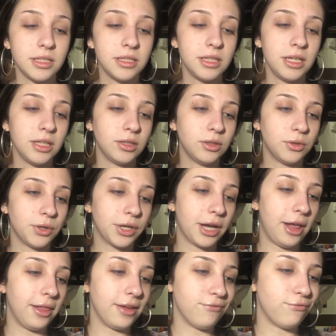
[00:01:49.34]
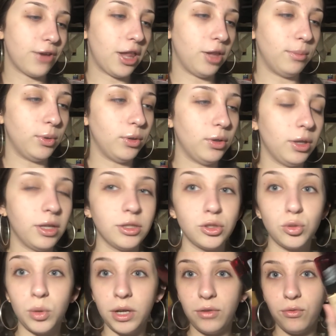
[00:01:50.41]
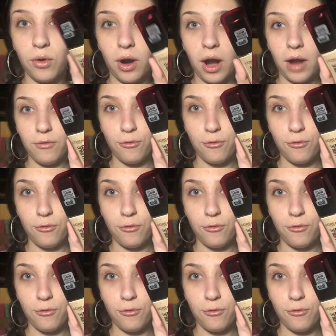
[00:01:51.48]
is the L'Oreal Infallible twenty-four